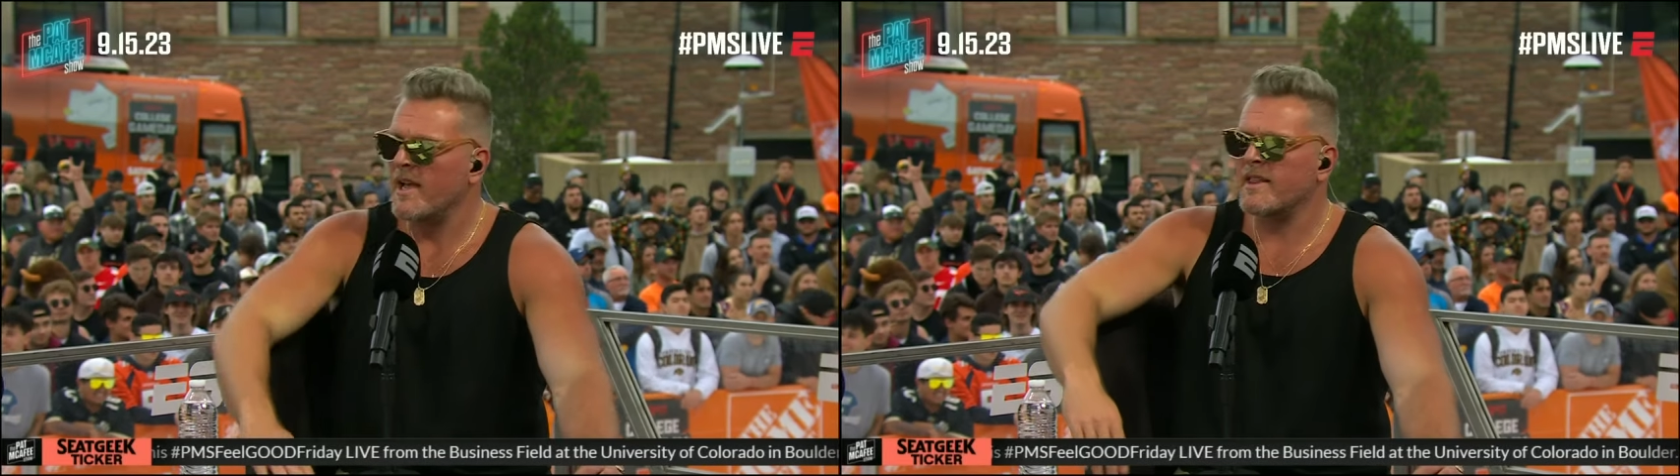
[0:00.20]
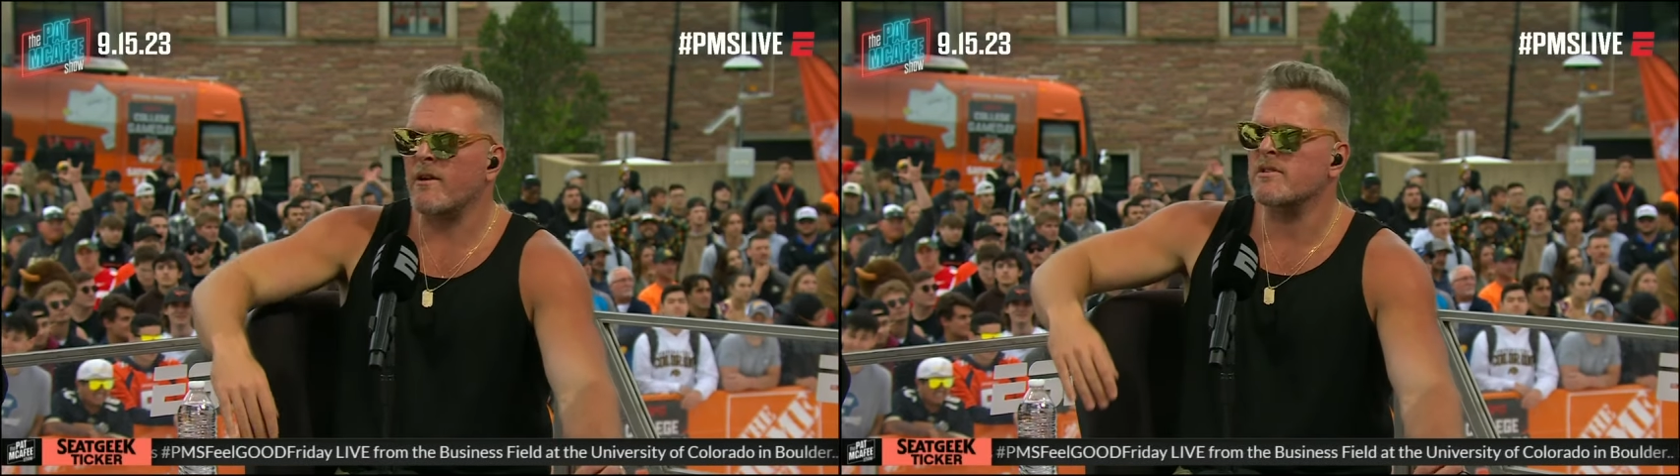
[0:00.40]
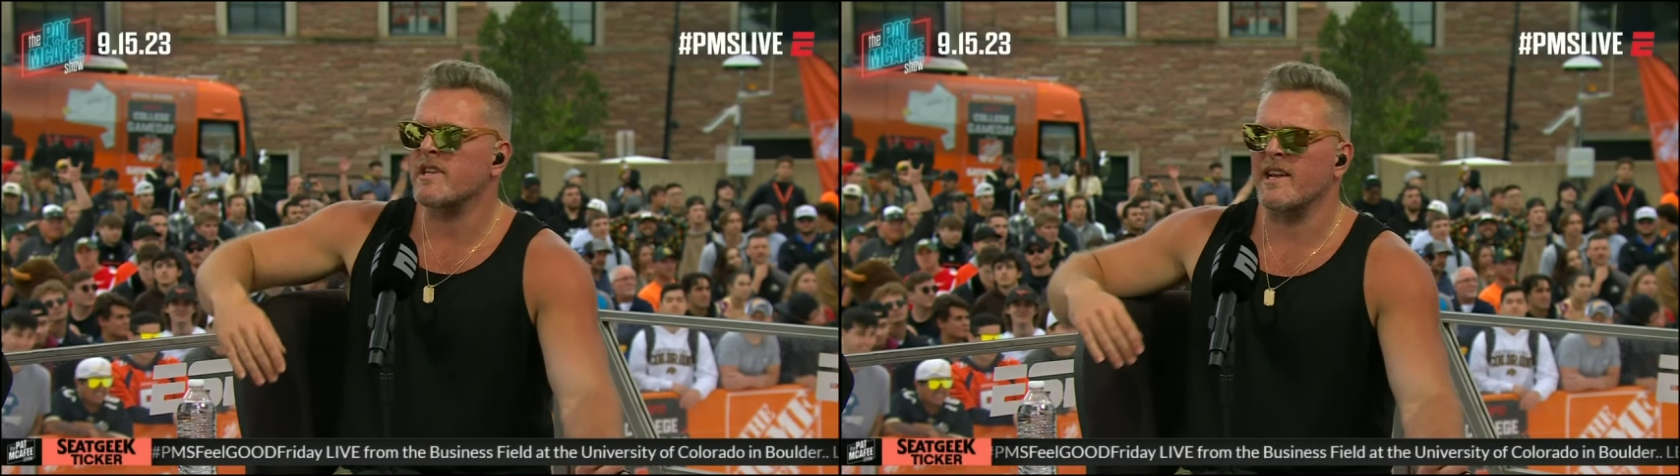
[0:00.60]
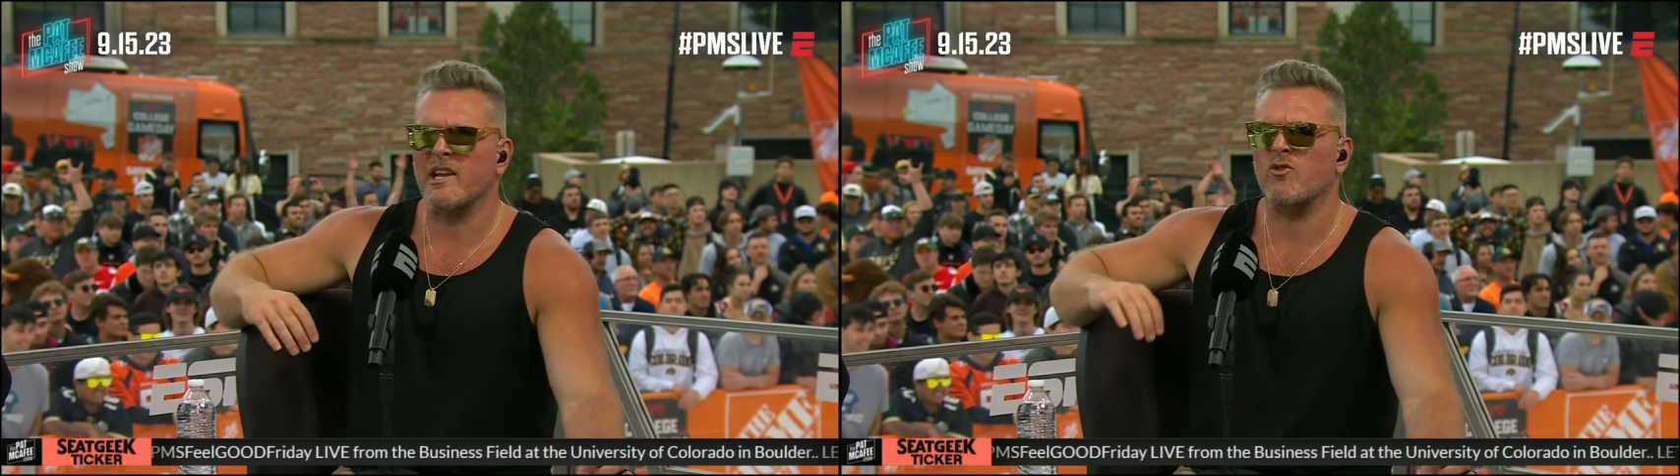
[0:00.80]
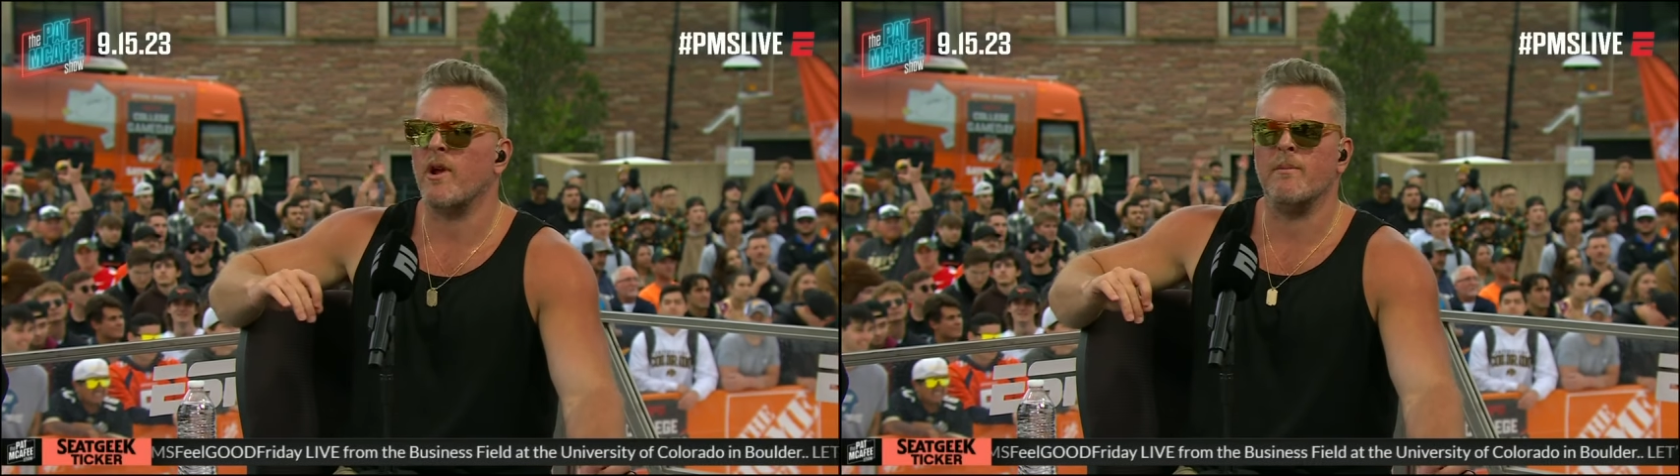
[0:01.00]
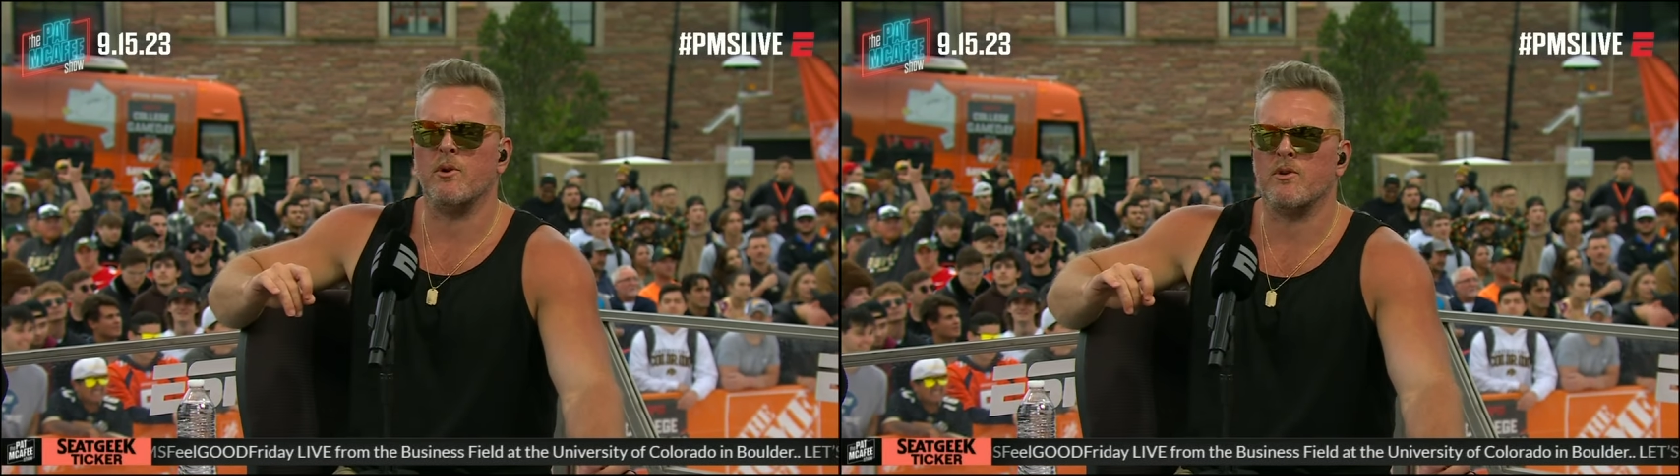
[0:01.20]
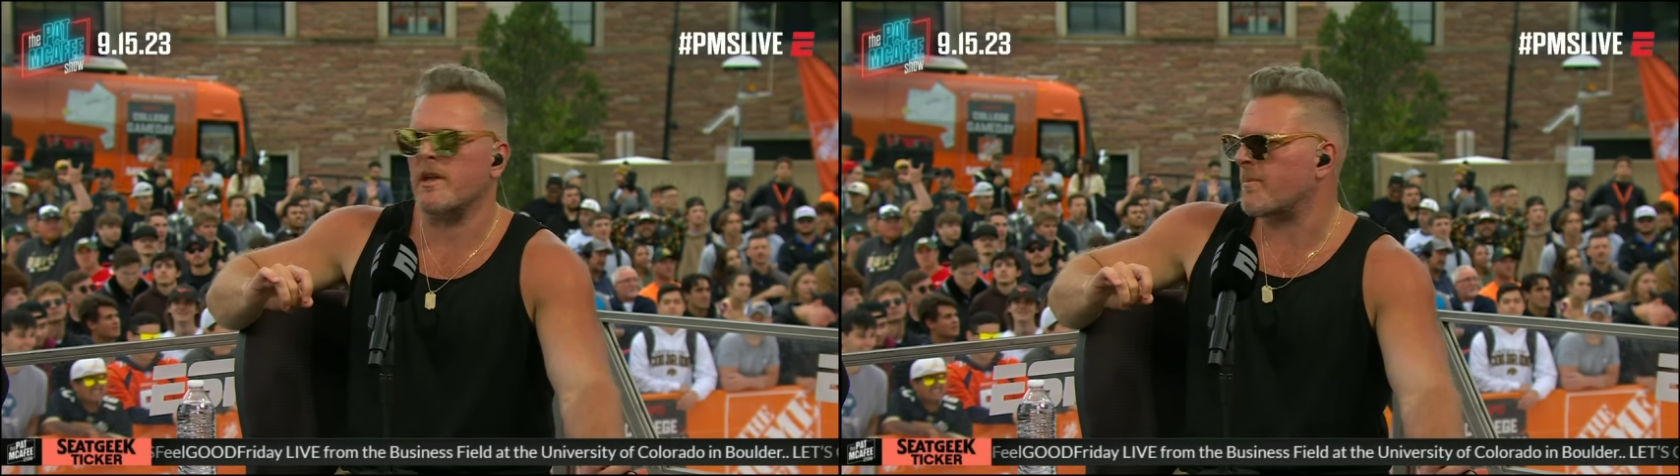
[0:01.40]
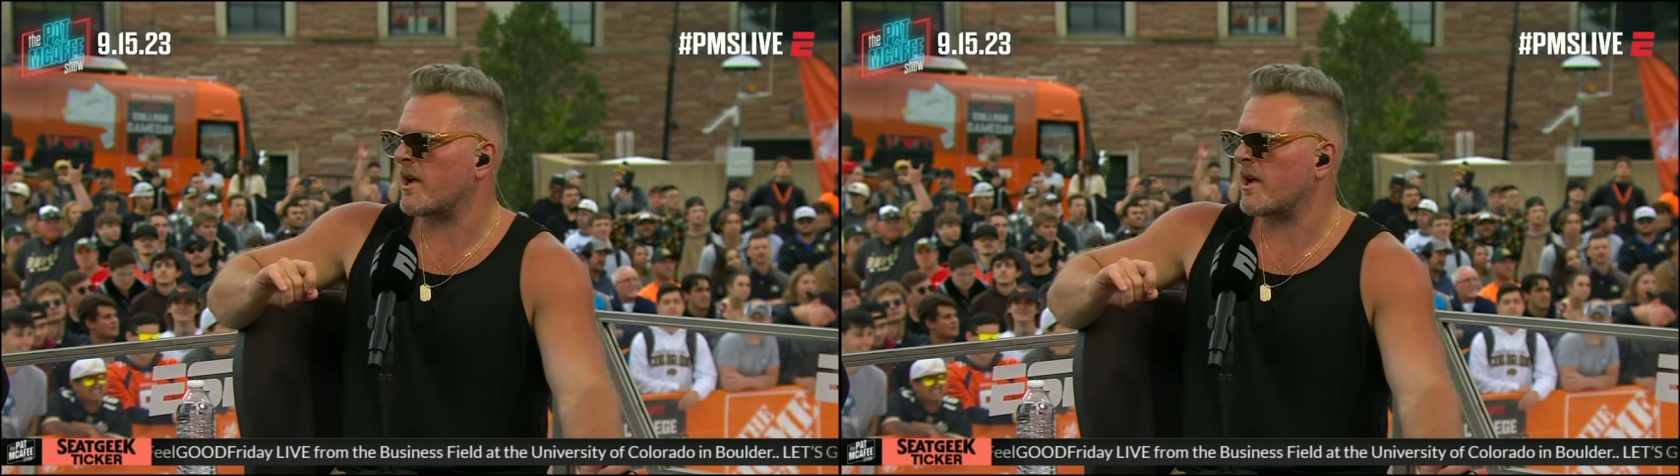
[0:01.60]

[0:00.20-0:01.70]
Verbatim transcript: There is an incredible clip